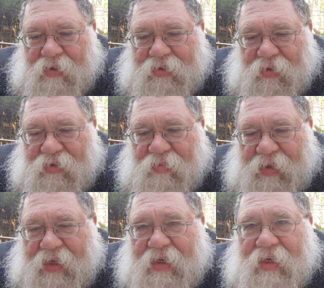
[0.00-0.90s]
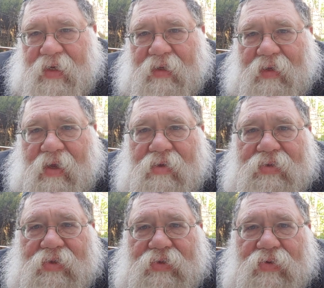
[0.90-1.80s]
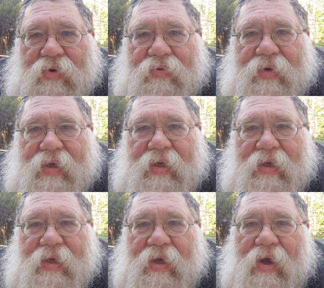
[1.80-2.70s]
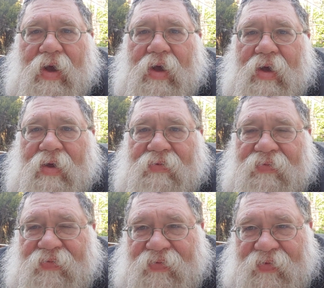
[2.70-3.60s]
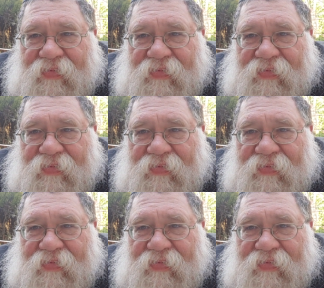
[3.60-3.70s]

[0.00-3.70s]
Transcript: So in the beginning, he tells the story of